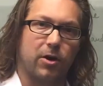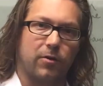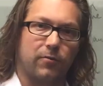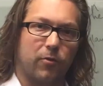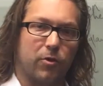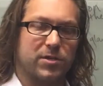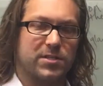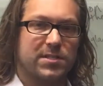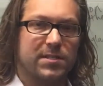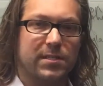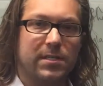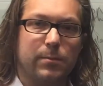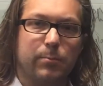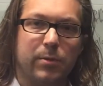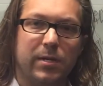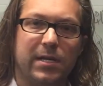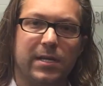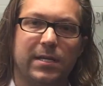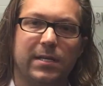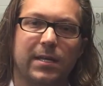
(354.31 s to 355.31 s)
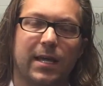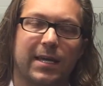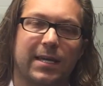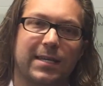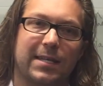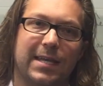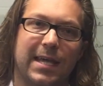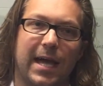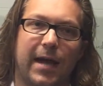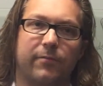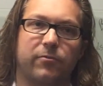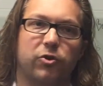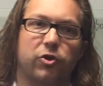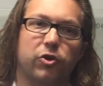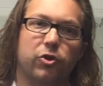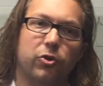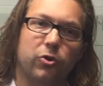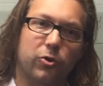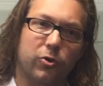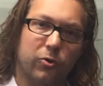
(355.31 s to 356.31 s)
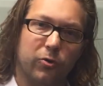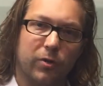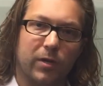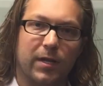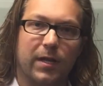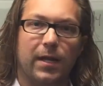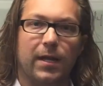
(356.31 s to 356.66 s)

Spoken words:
very sleepy, like in the afternoon,